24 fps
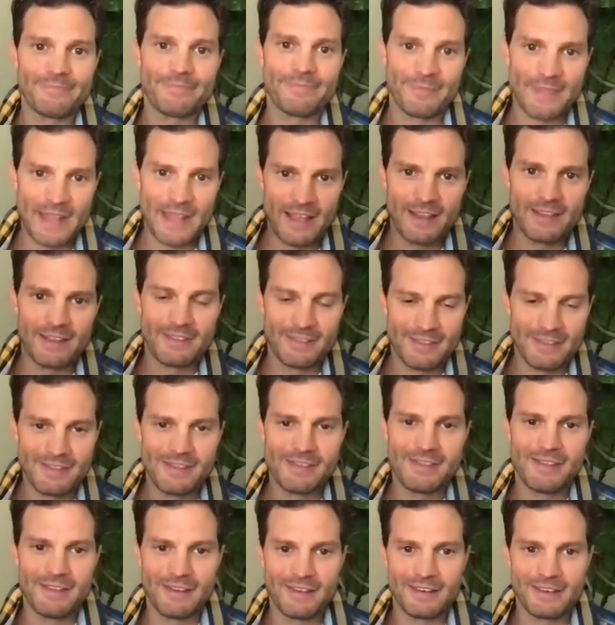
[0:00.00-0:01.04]

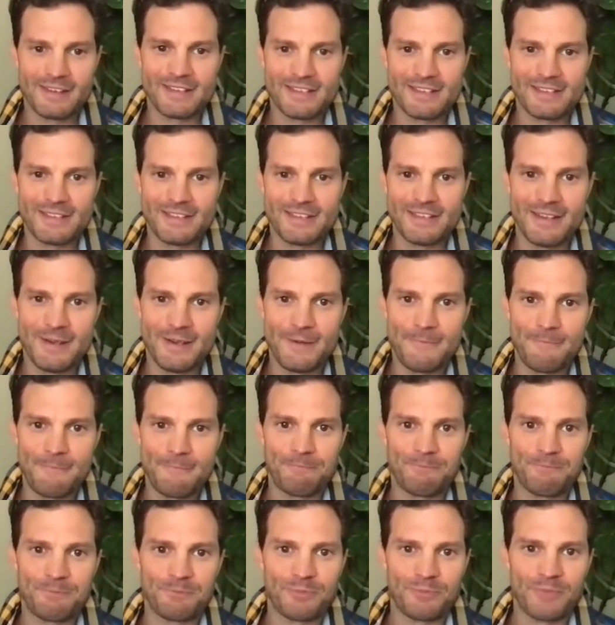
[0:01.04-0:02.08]

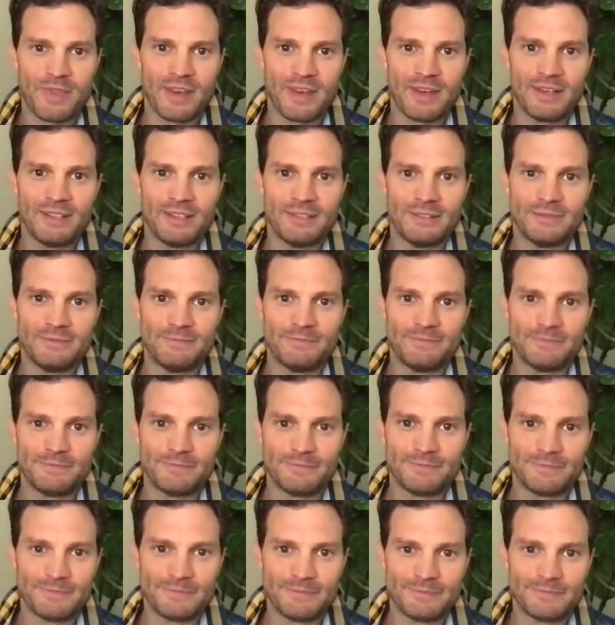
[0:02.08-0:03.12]

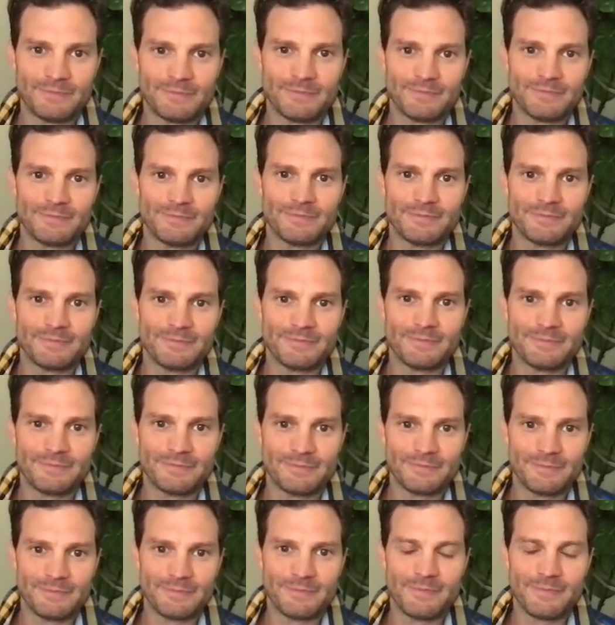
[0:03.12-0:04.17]

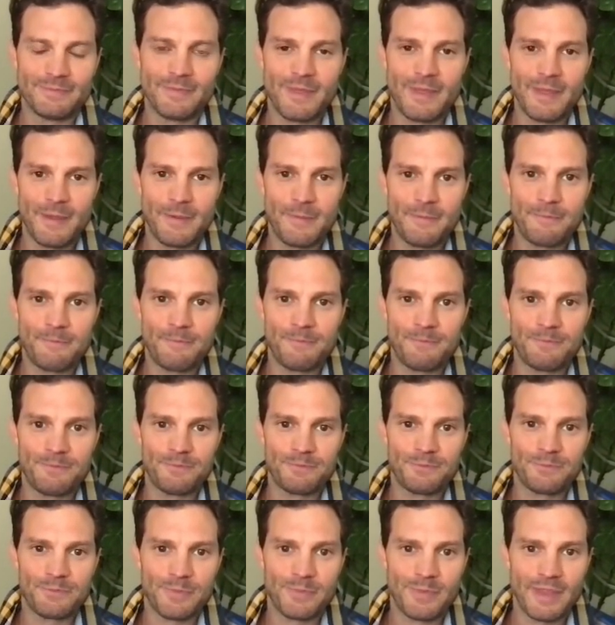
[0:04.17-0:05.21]

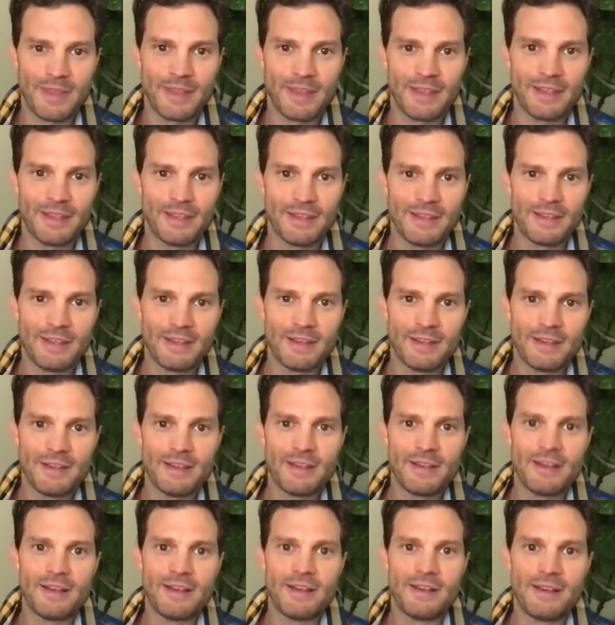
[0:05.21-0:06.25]

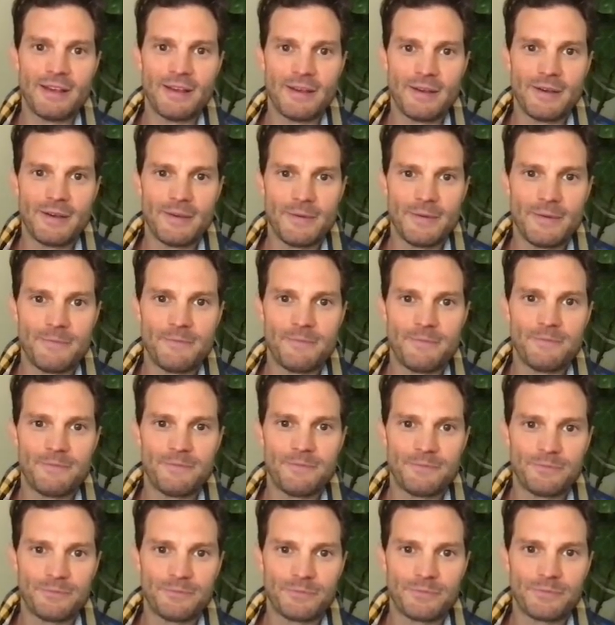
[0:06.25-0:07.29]

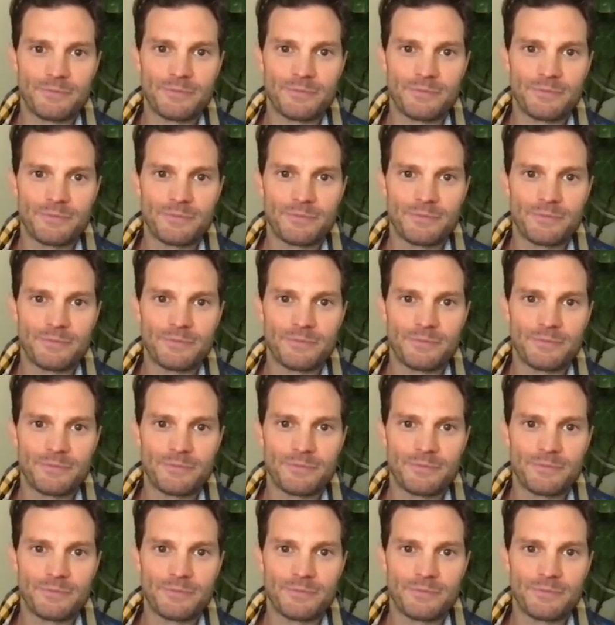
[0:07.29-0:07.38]
(not speaking)